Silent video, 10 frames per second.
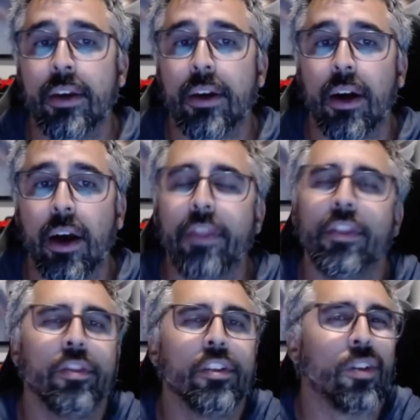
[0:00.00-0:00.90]
Uh, and
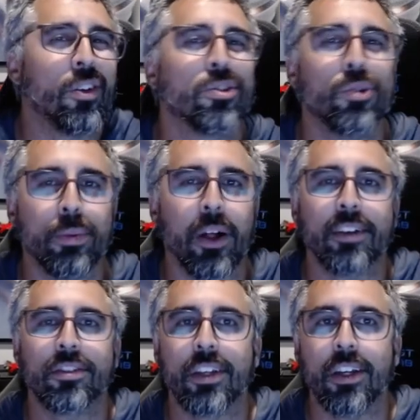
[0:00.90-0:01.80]
this also
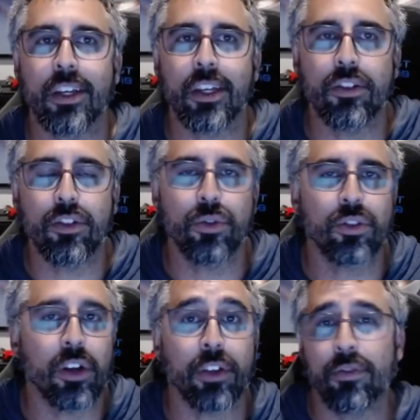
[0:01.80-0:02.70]
applies to getting into
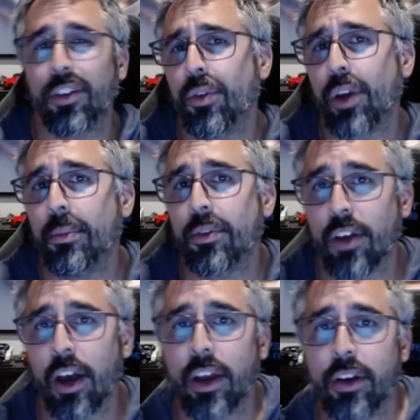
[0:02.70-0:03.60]
stuff like video game
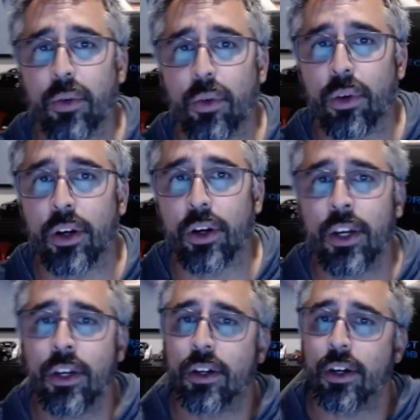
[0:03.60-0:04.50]
design or
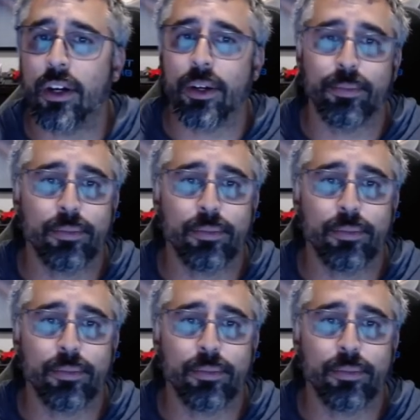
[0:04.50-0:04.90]
uh,